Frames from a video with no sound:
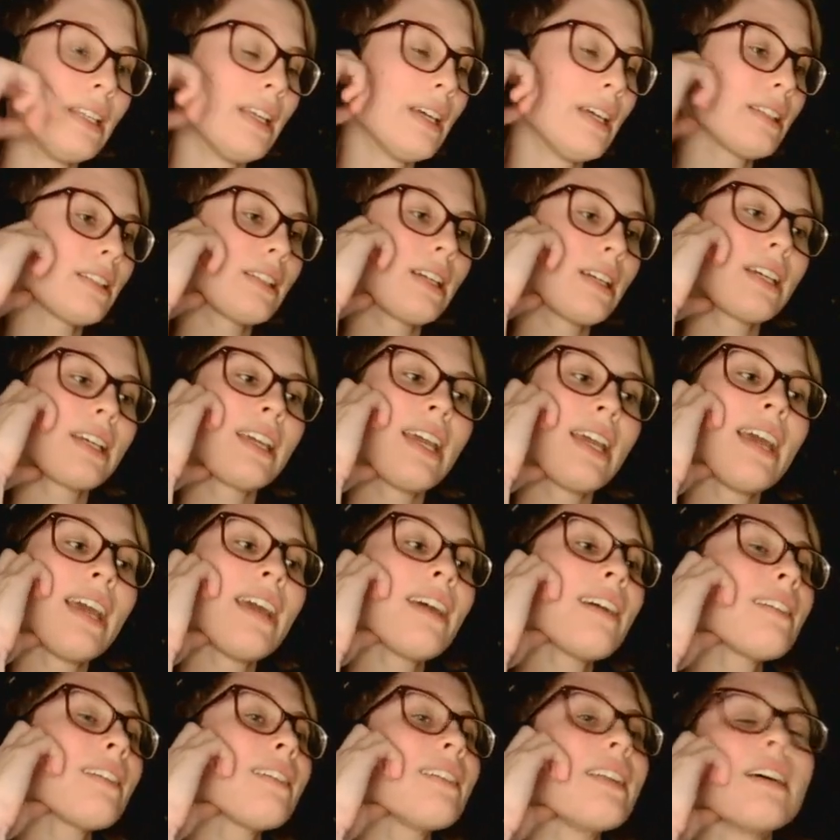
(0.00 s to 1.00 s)
Yes, I
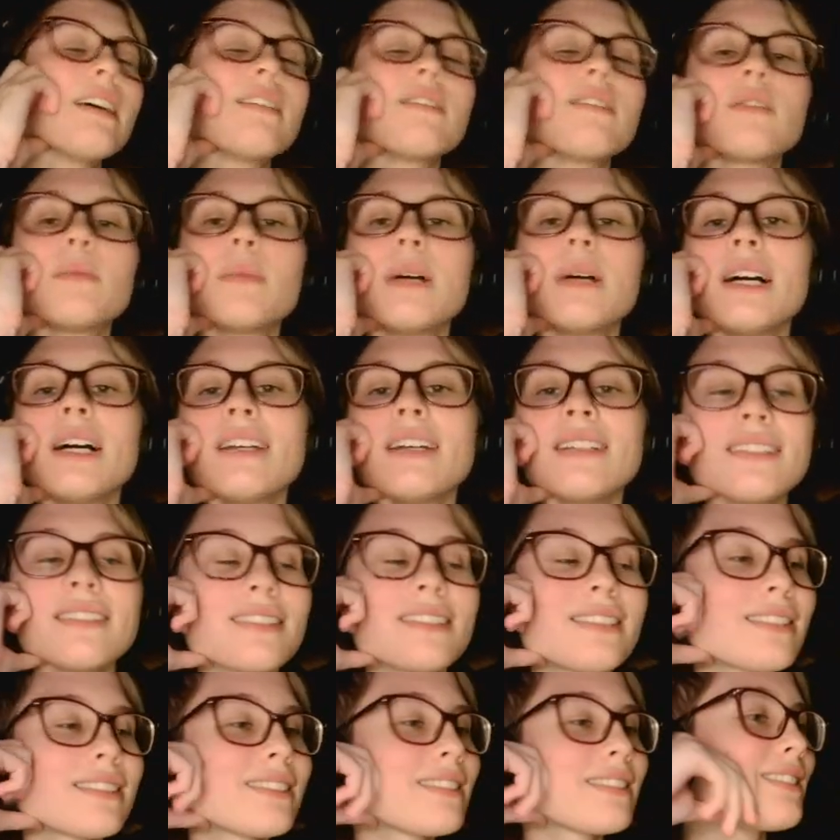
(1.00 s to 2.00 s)
can. Never
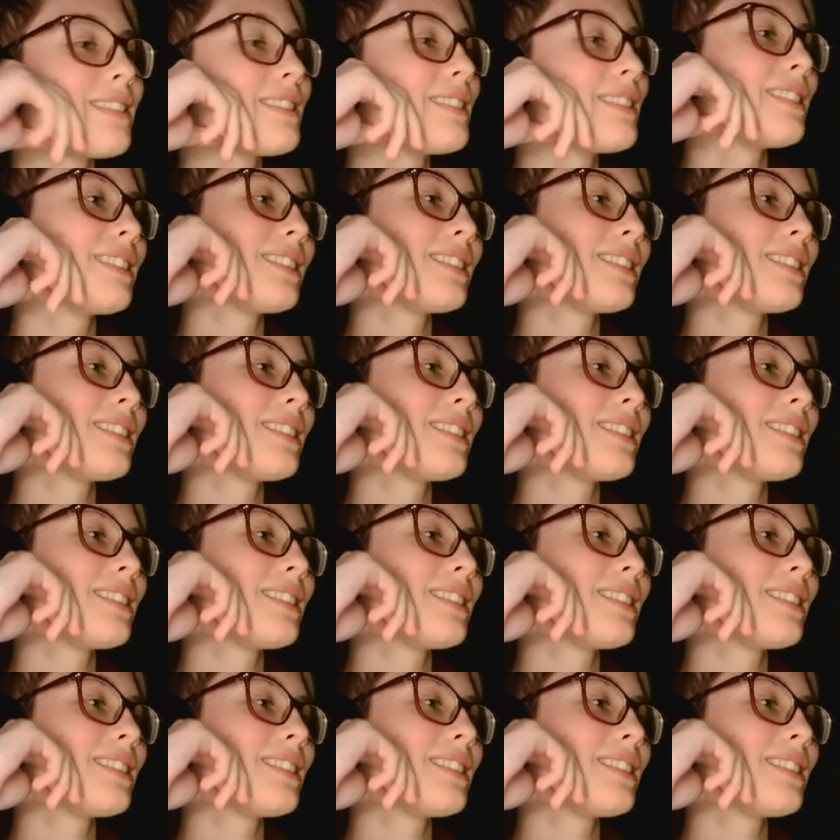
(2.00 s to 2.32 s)
mind.